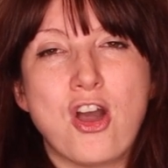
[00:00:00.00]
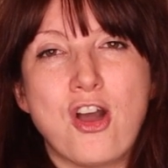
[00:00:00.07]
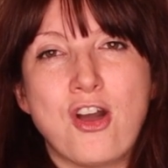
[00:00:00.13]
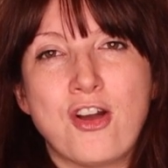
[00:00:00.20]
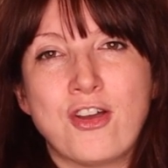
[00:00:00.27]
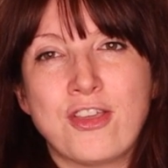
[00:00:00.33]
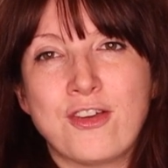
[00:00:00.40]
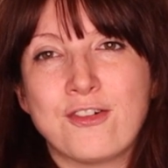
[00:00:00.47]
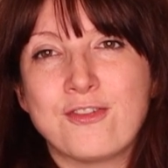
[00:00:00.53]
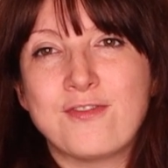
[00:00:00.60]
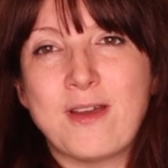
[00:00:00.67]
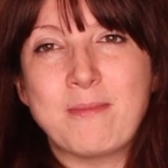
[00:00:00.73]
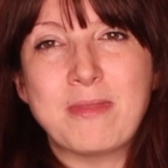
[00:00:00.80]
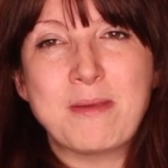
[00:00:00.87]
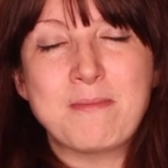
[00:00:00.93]
or your
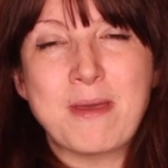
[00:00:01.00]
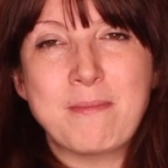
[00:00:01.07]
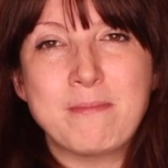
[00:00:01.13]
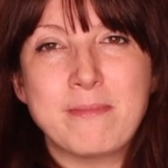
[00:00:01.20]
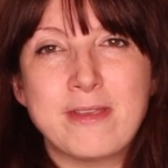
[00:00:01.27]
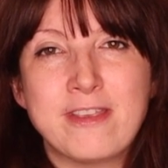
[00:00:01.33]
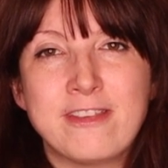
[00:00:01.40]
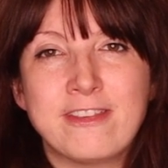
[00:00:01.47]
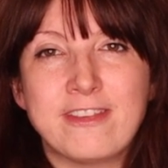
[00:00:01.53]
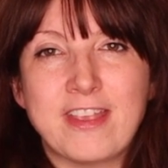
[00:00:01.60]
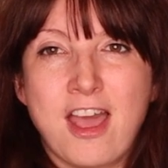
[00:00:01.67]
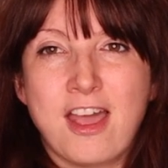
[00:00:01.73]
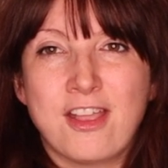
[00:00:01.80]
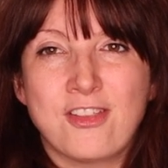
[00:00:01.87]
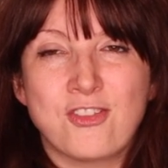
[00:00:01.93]
family members
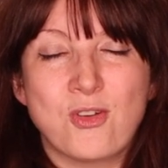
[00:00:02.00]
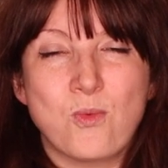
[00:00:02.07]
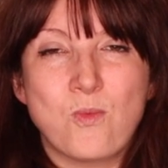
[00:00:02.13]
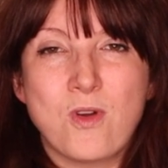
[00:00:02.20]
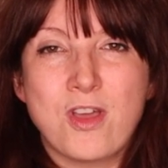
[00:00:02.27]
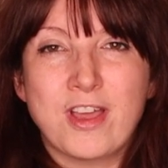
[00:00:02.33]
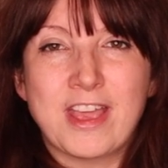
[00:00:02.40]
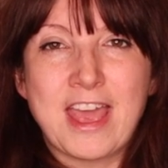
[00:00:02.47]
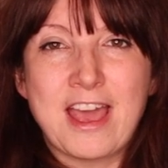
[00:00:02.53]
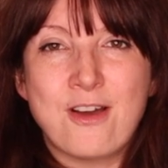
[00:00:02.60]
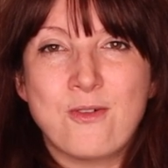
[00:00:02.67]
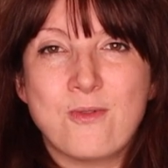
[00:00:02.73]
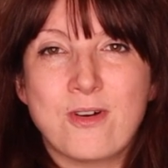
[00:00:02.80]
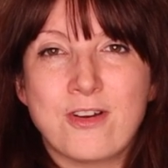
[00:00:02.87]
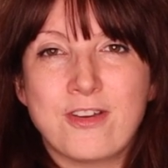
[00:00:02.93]
and work
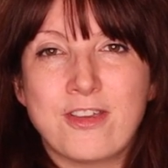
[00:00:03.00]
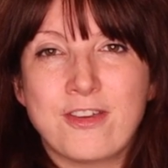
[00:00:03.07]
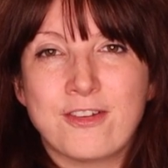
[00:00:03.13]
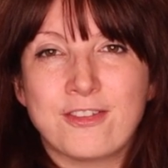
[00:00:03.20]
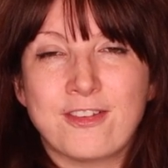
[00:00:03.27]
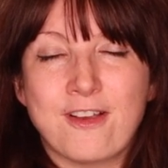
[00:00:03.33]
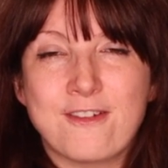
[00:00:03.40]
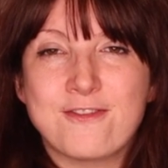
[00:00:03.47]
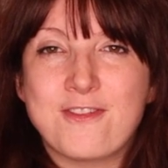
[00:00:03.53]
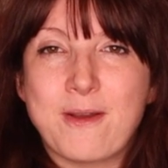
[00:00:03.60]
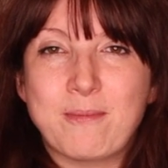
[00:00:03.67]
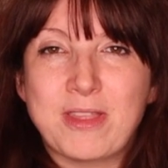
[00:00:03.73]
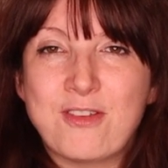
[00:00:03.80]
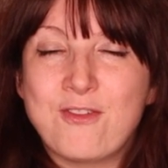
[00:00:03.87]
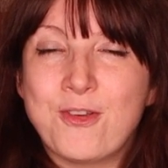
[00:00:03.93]
out what your sort of
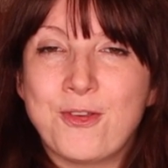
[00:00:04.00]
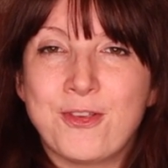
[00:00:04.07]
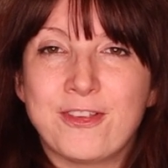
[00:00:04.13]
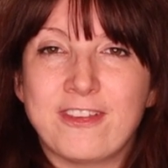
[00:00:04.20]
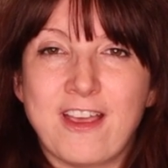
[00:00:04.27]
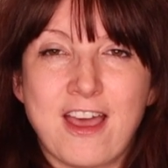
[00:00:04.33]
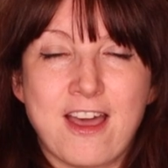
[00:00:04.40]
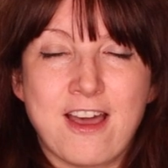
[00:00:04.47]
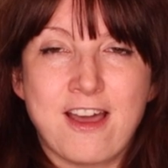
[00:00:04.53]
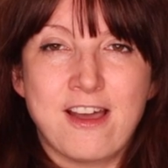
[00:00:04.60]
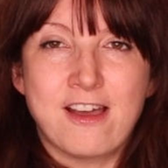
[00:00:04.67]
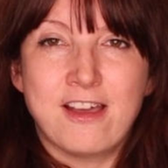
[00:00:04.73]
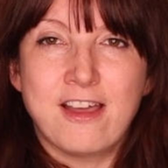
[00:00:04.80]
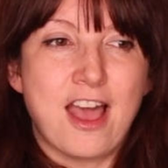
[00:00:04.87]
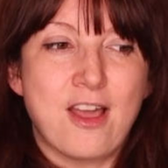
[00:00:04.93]
family rules
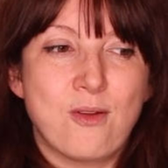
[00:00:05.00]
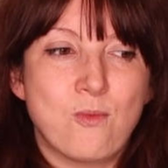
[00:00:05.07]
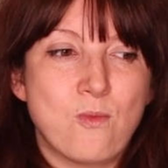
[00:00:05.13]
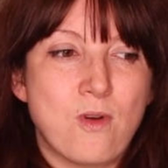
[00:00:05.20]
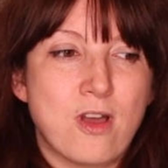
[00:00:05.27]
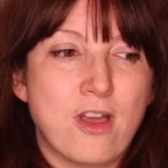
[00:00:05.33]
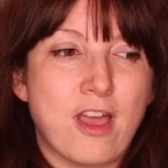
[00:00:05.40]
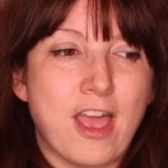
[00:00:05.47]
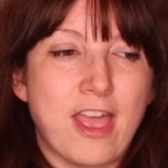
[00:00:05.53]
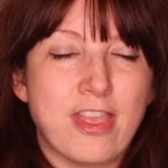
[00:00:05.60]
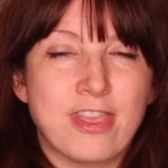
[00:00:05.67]
are and what